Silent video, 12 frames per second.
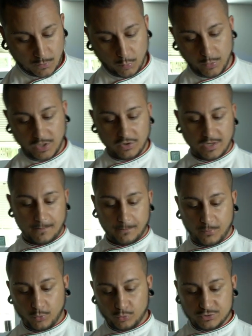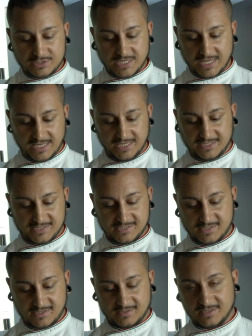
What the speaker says: we're gonna put the yeast